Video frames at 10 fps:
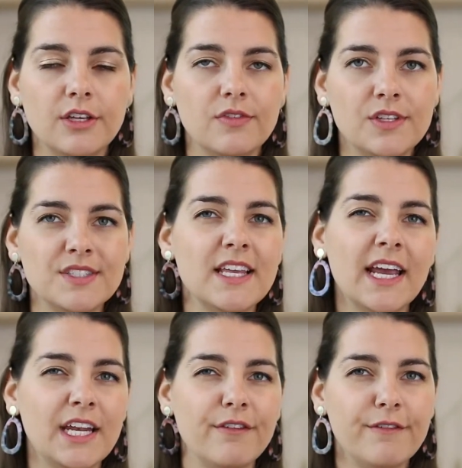this
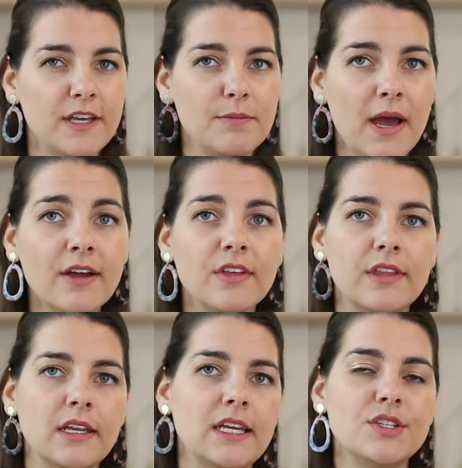negative feedback that
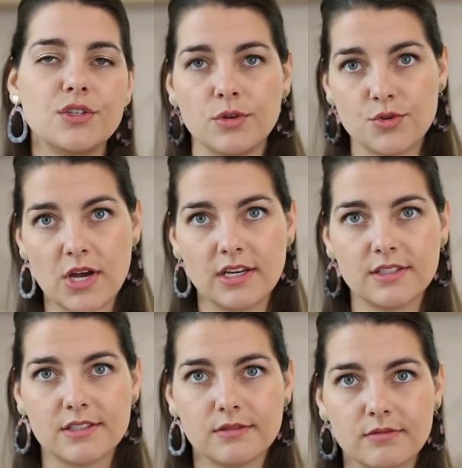they need to
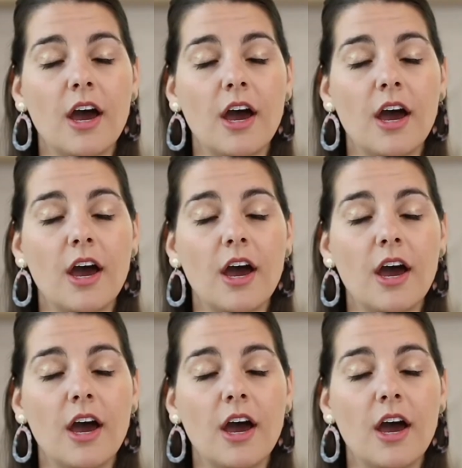address.